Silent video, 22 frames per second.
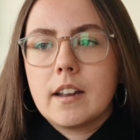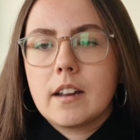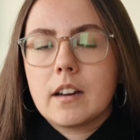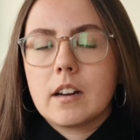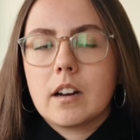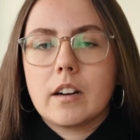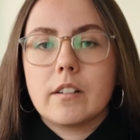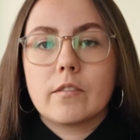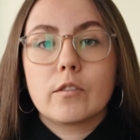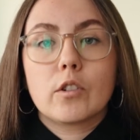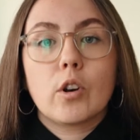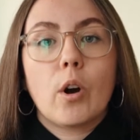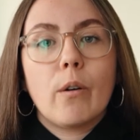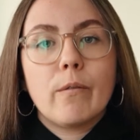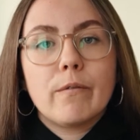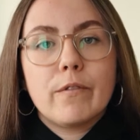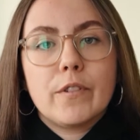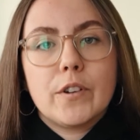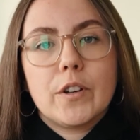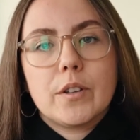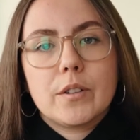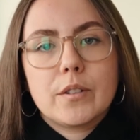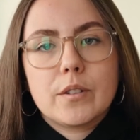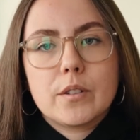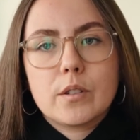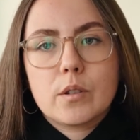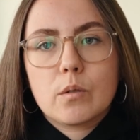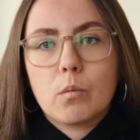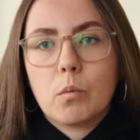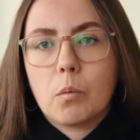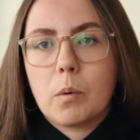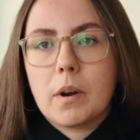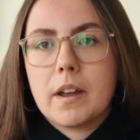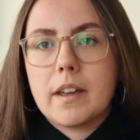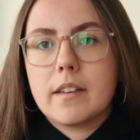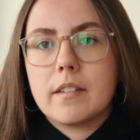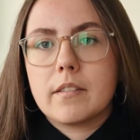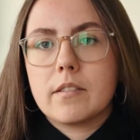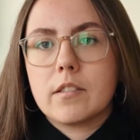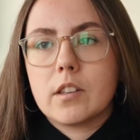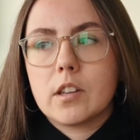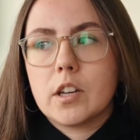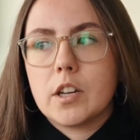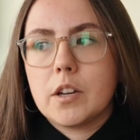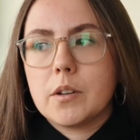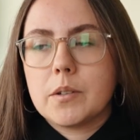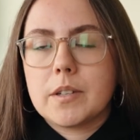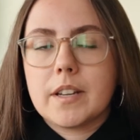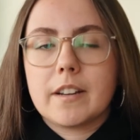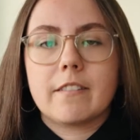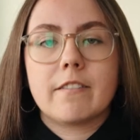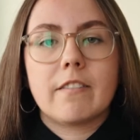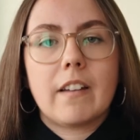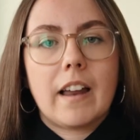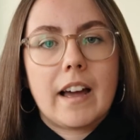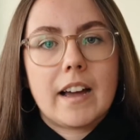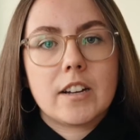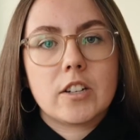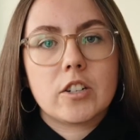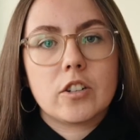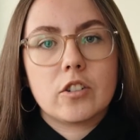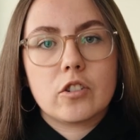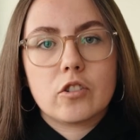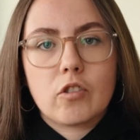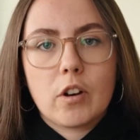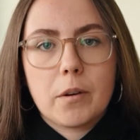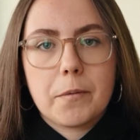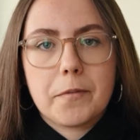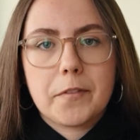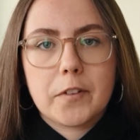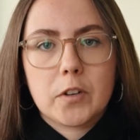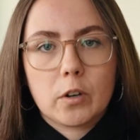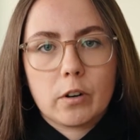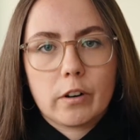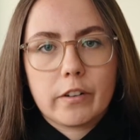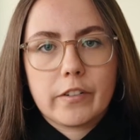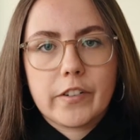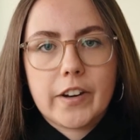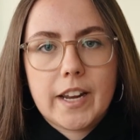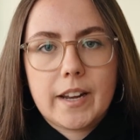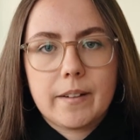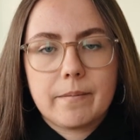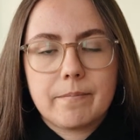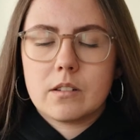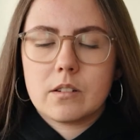kind of confidence with using flash and strobe photography.